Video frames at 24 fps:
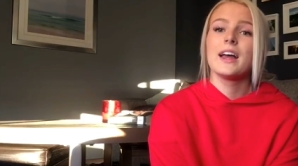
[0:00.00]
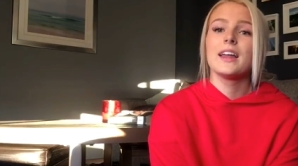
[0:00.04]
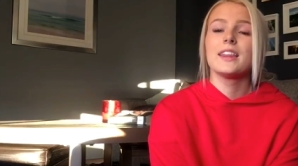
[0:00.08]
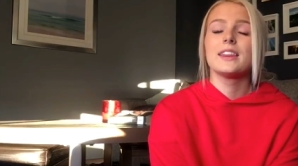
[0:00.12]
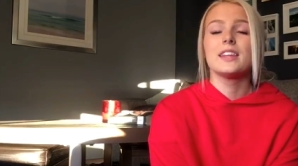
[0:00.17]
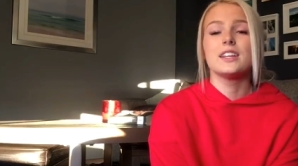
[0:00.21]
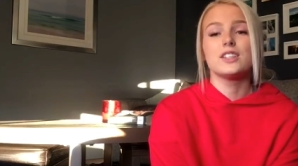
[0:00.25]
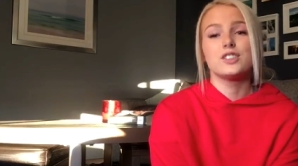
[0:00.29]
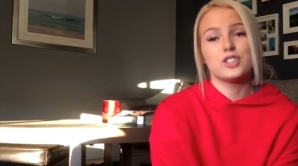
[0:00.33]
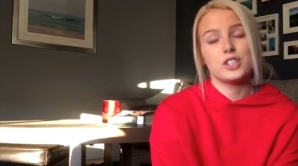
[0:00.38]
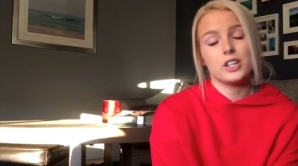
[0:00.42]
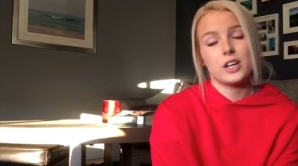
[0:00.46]

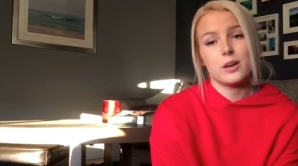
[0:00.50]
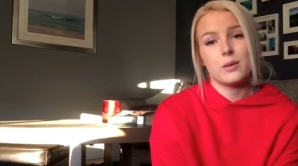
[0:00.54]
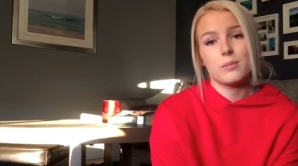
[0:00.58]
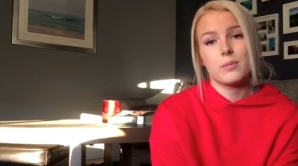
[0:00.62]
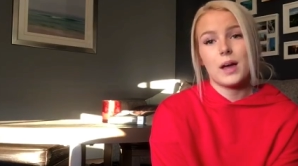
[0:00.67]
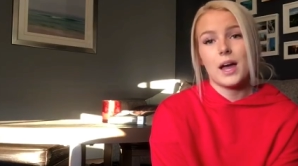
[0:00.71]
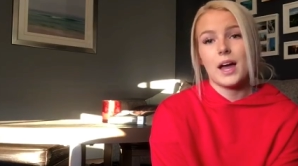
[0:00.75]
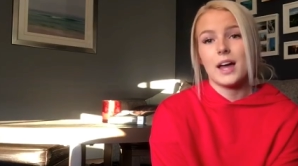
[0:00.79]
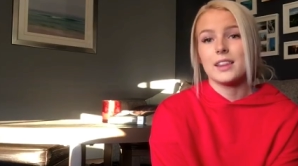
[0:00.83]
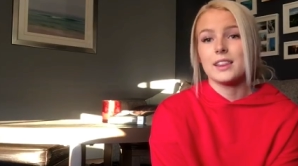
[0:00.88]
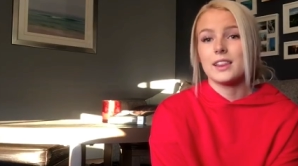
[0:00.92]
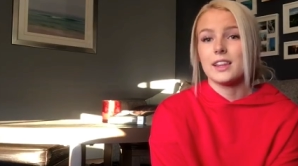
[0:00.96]
The gym
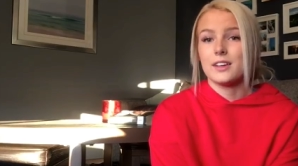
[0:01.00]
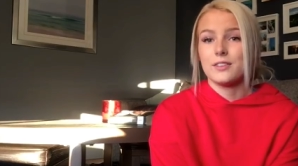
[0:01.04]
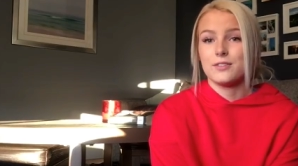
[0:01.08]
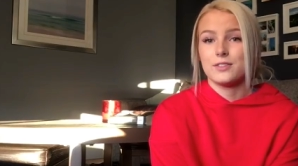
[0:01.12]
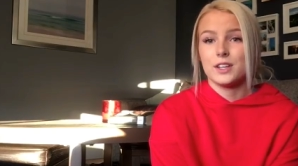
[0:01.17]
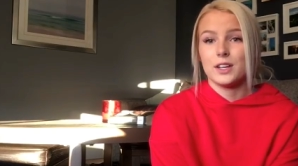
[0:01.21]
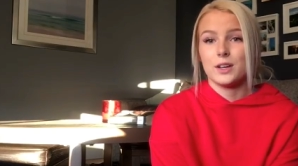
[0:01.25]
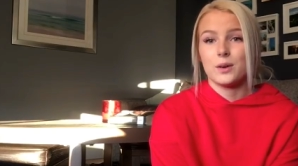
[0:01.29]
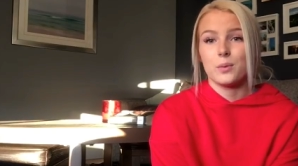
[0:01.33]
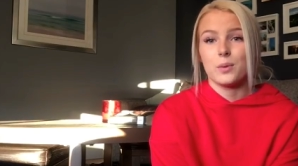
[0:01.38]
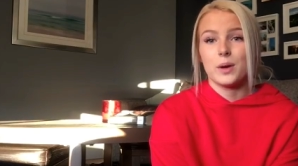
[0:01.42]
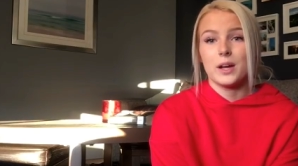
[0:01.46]
and
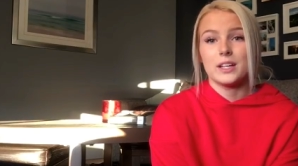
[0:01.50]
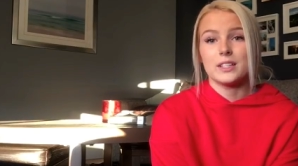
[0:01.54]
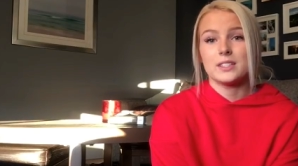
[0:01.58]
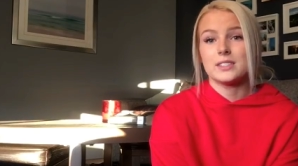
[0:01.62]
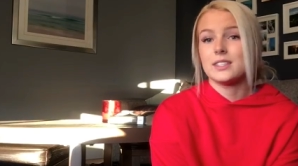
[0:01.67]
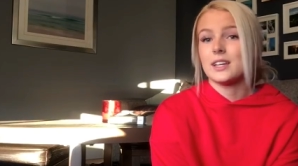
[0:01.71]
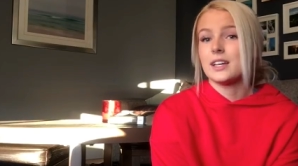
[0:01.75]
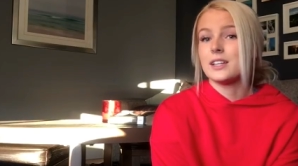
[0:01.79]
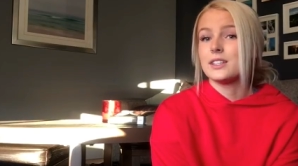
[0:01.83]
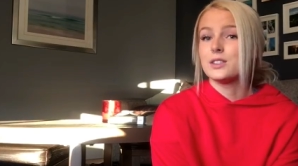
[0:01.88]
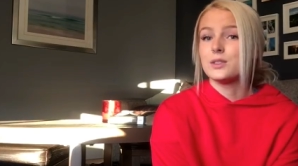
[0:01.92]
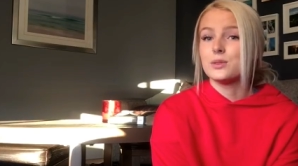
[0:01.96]
lifting weights
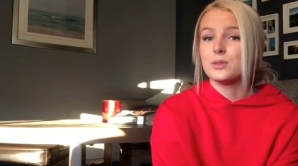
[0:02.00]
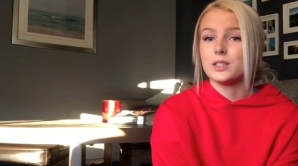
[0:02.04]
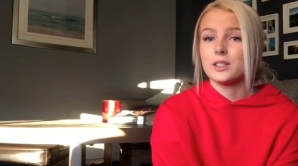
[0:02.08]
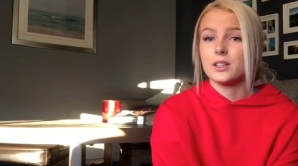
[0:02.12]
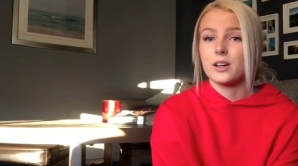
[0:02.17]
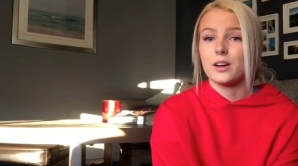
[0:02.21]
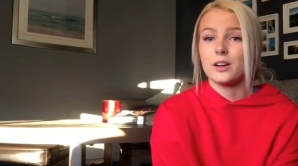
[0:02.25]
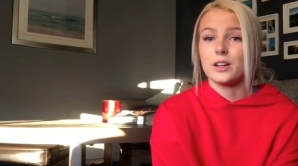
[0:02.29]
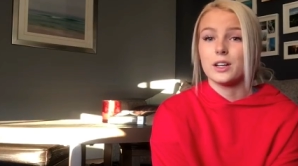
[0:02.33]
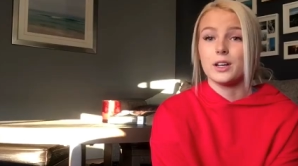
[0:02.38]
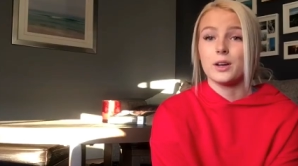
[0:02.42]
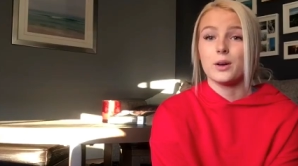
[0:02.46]
and doing
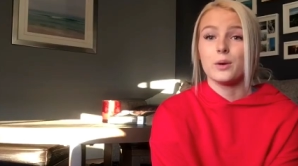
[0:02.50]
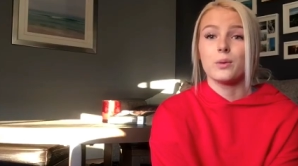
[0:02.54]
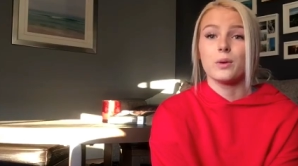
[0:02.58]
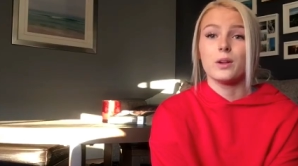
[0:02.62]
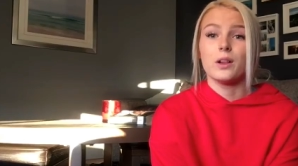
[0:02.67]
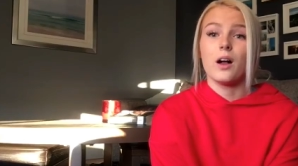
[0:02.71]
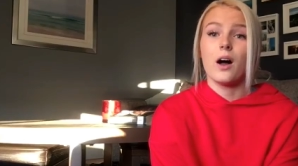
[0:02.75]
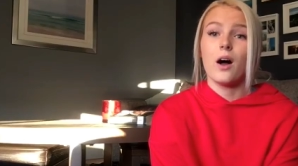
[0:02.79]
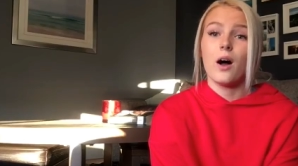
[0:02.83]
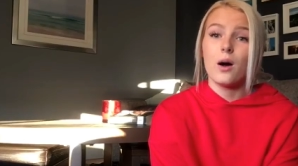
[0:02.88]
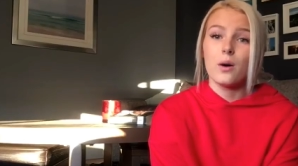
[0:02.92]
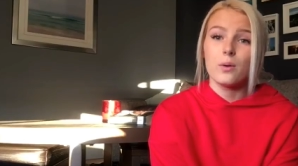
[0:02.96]
cardio will
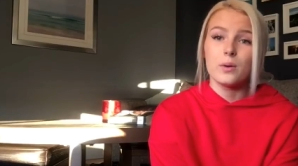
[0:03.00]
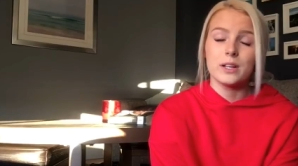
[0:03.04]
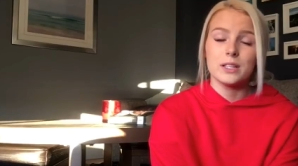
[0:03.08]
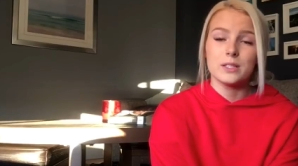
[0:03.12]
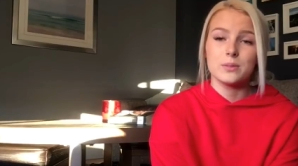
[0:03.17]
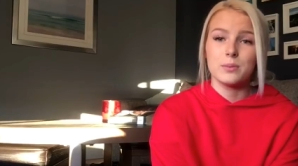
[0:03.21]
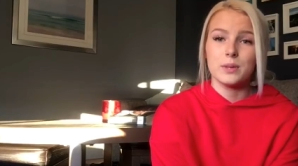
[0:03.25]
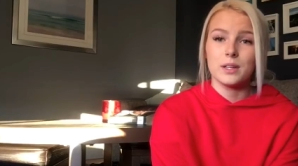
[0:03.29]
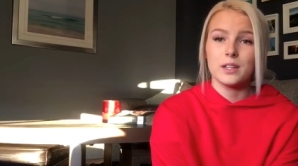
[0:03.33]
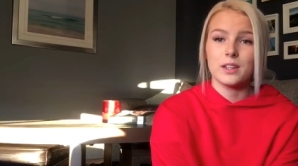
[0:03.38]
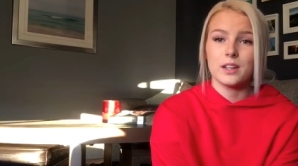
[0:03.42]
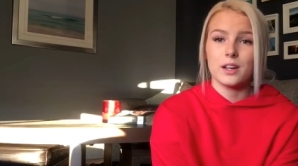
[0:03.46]
always
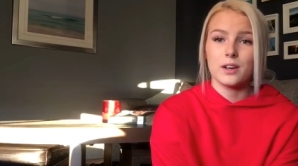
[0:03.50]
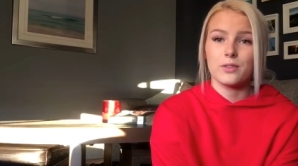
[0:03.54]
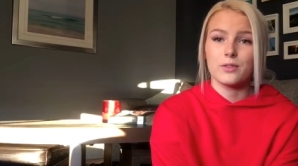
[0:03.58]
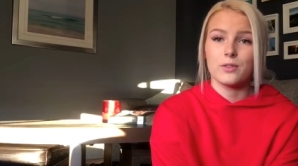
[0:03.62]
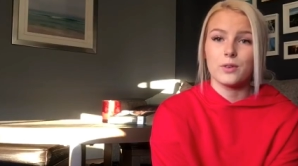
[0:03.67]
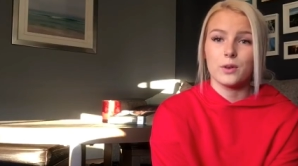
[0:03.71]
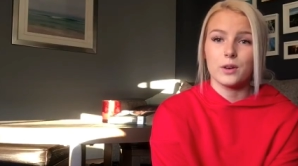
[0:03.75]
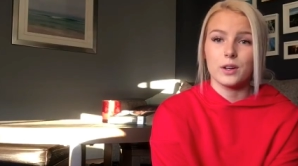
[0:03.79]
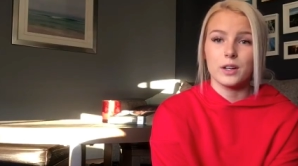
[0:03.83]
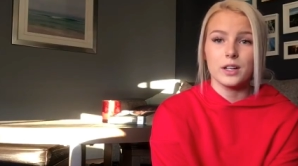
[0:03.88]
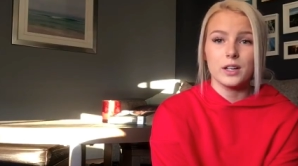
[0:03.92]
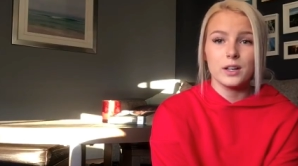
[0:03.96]
be there
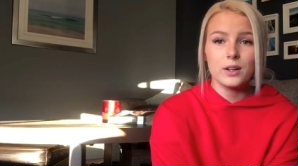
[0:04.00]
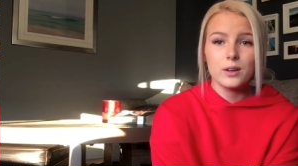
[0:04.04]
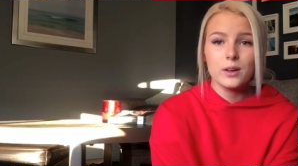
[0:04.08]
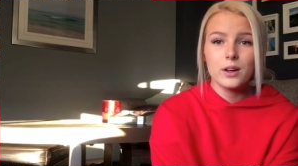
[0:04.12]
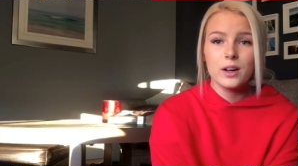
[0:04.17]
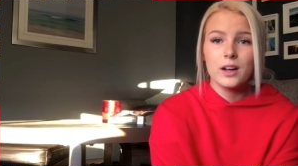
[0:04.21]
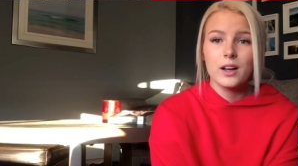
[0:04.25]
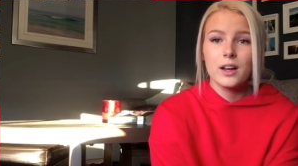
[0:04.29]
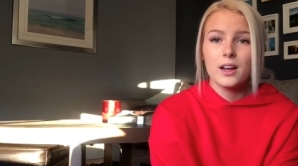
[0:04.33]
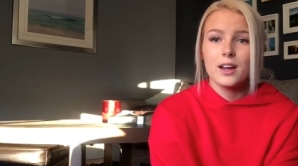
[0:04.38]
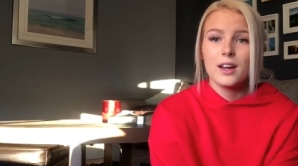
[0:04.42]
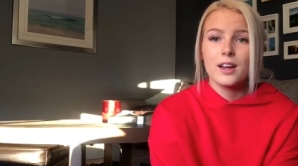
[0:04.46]
for you.
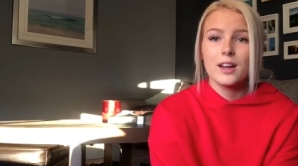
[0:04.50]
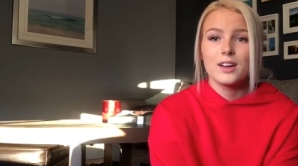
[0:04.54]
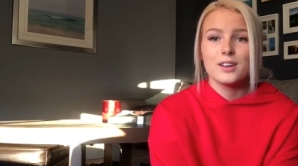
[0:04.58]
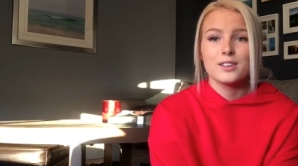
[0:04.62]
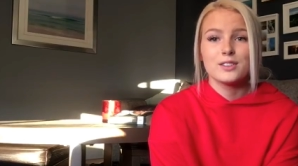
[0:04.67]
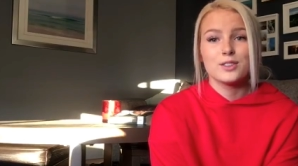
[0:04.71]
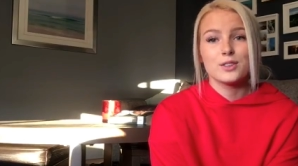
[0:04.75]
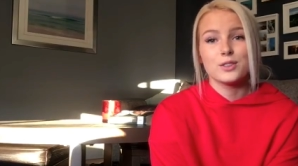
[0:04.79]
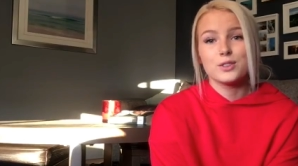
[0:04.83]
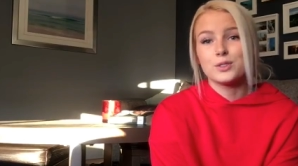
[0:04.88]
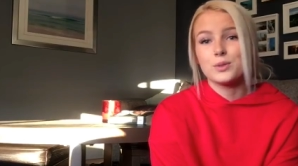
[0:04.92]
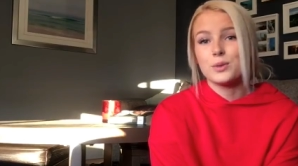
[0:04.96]

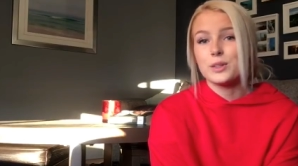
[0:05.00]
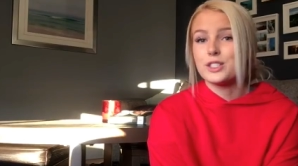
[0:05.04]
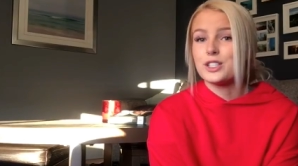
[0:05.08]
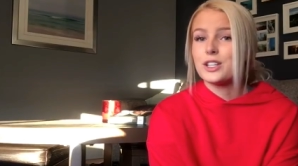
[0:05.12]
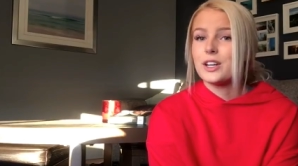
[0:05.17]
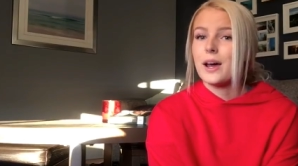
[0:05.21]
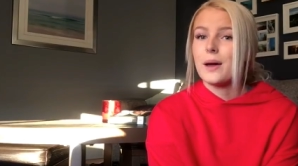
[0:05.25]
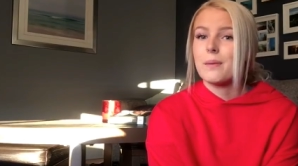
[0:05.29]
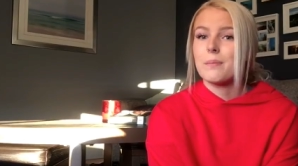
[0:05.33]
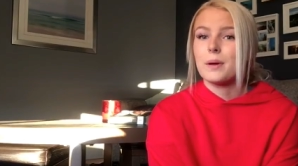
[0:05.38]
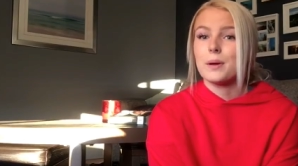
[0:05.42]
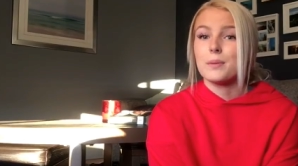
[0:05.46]
So switch it
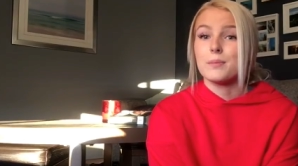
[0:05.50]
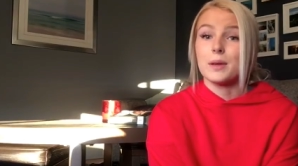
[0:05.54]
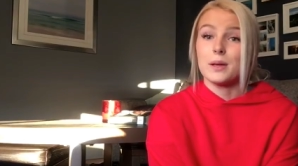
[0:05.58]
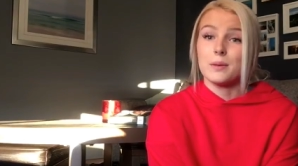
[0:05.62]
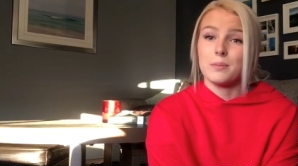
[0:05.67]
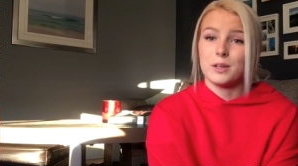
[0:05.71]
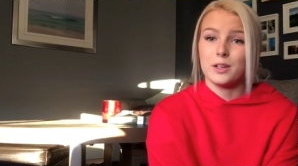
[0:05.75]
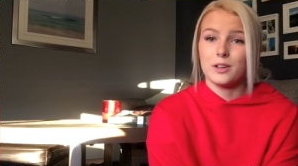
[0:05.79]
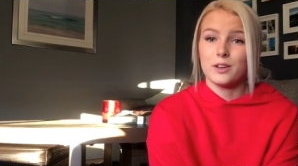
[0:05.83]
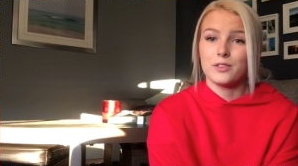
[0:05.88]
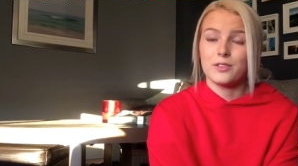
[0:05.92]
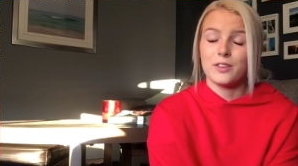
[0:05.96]
up.
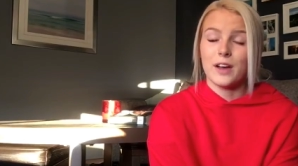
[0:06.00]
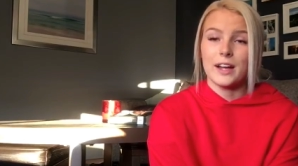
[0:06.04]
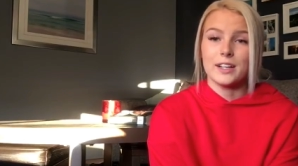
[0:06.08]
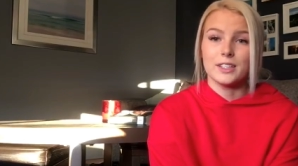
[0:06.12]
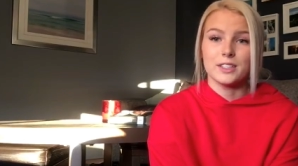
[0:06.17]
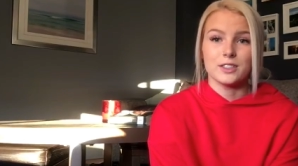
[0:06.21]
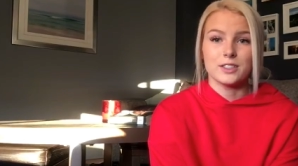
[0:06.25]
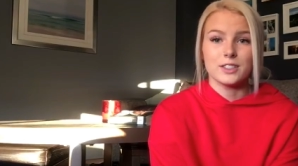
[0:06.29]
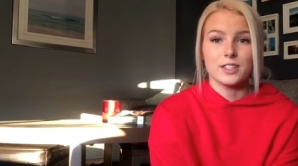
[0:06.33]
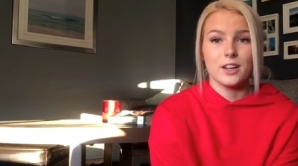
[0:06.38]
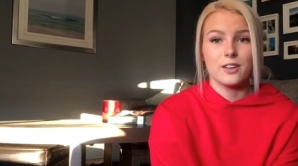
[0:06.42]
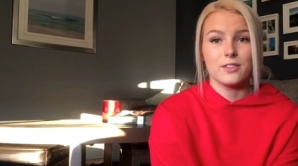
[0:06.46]
Maybe you'll find
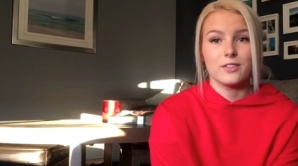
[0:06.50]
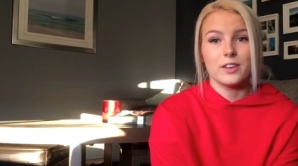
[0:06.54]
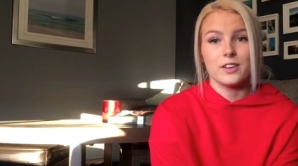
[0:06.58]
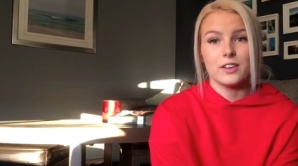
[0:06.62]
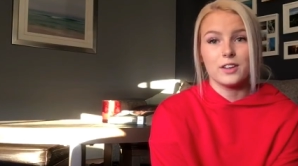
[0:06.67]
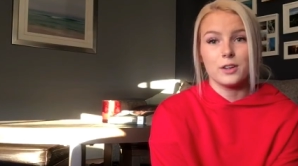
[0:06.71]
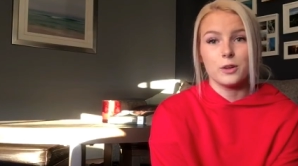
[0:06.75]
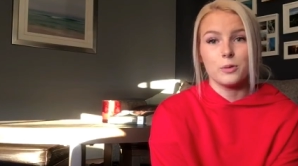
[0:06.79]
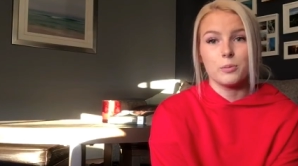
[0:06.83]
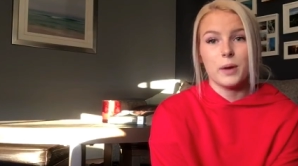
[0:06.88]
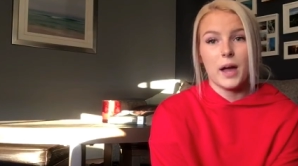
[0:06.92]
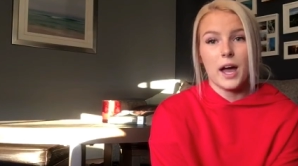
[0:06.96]
yourself a
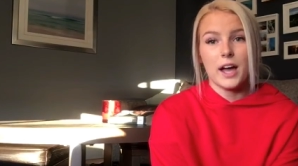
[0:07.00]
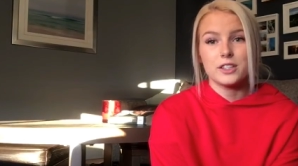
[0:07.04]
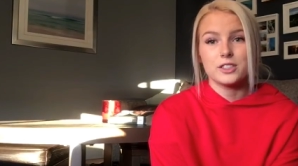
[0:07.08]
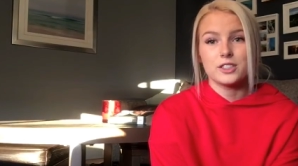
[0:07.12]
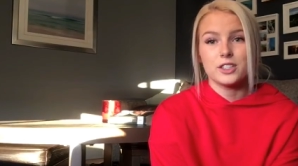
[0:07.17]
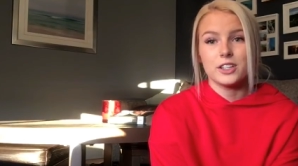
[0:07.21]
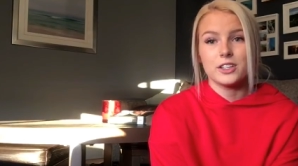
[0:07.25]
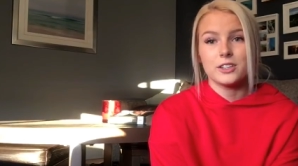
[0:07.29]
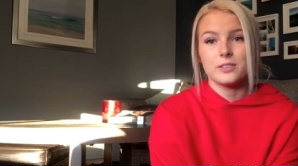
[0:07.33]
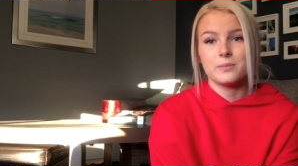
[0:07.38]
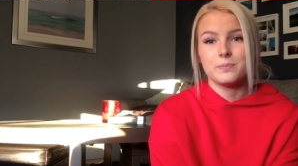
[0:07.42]
new passion.